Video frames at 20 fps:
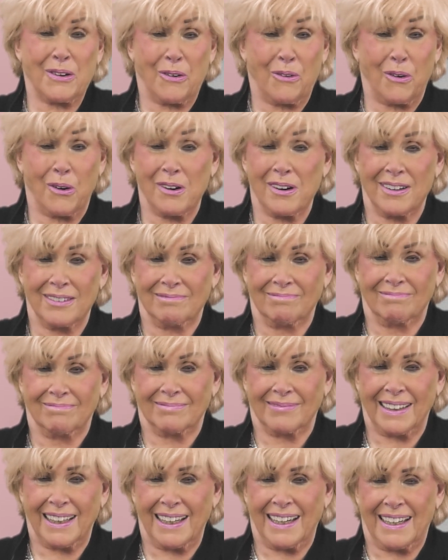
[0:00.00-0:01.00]
or
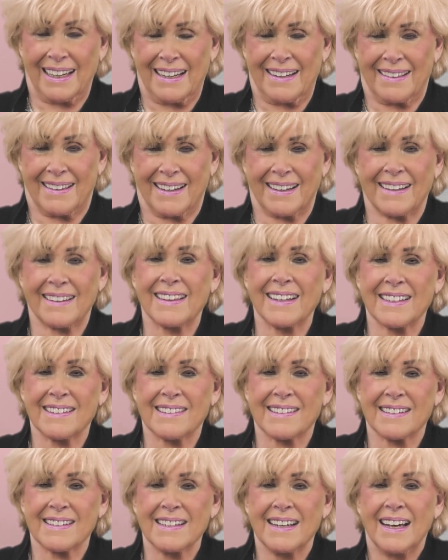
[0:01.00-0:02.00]
anything
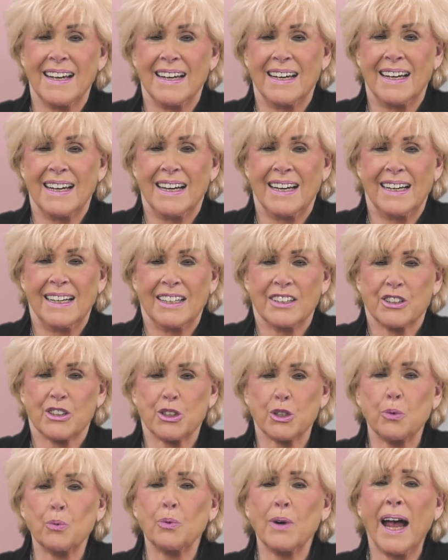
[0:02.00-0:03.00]
that's
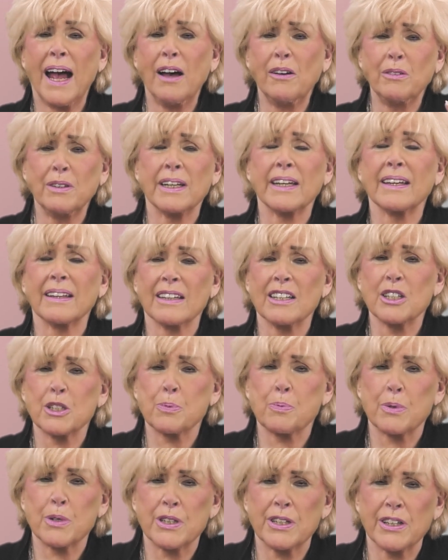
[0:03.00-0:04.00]
surrounding
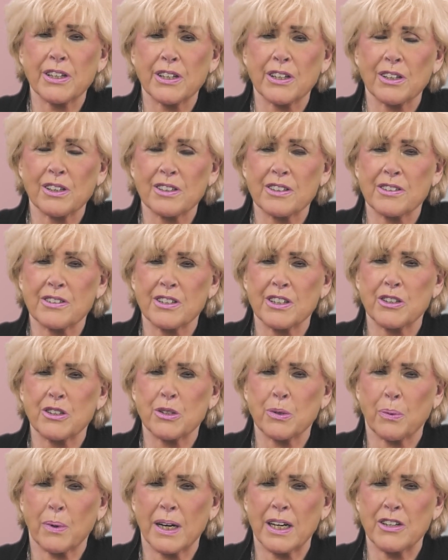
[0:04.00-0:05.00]
this particular
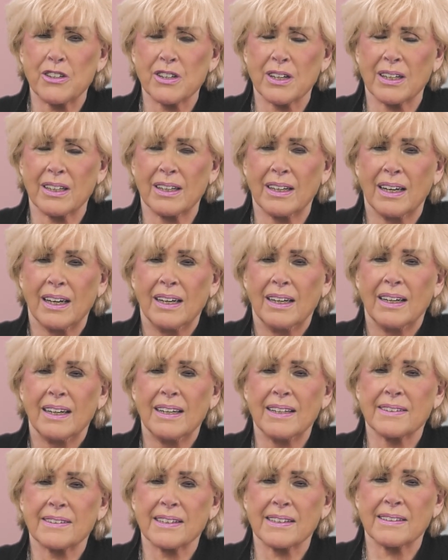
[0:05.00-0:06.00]
situation.
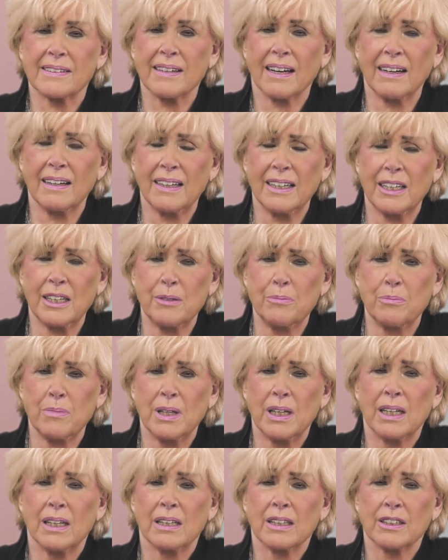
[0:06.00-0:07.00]
It's a time
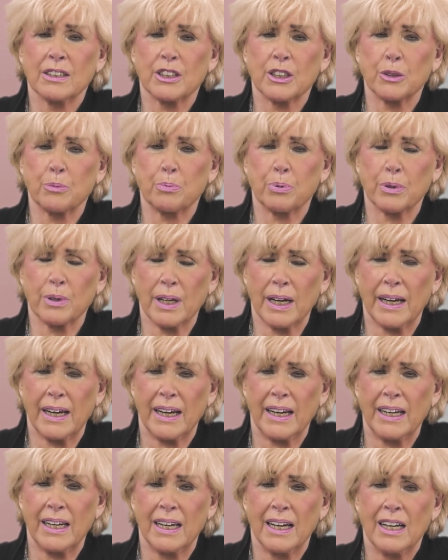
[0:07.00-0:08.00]
to
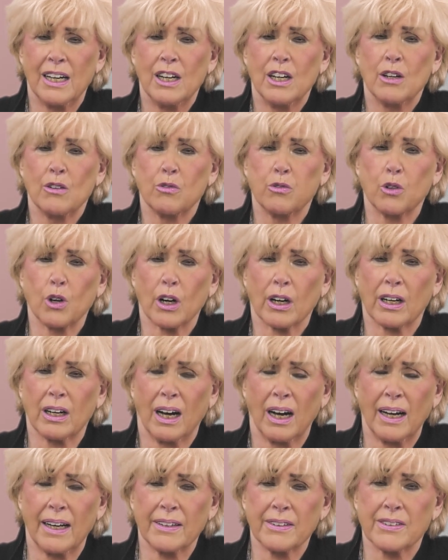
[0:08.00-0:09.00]
pray for
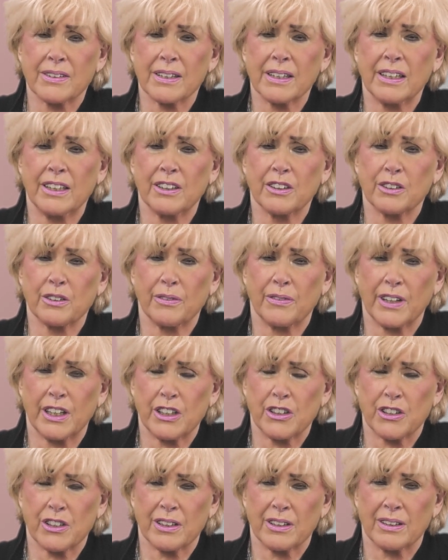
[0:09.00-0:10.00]
God's
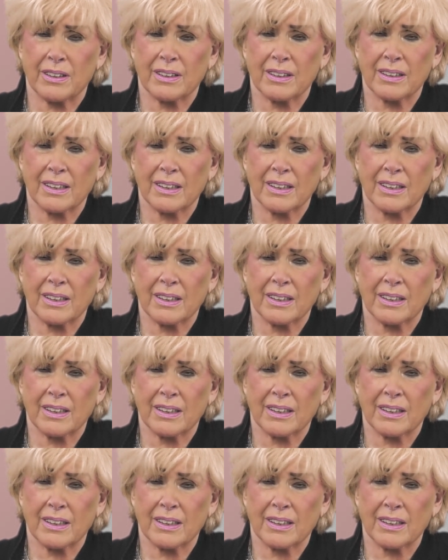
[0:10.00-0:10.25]
intervention.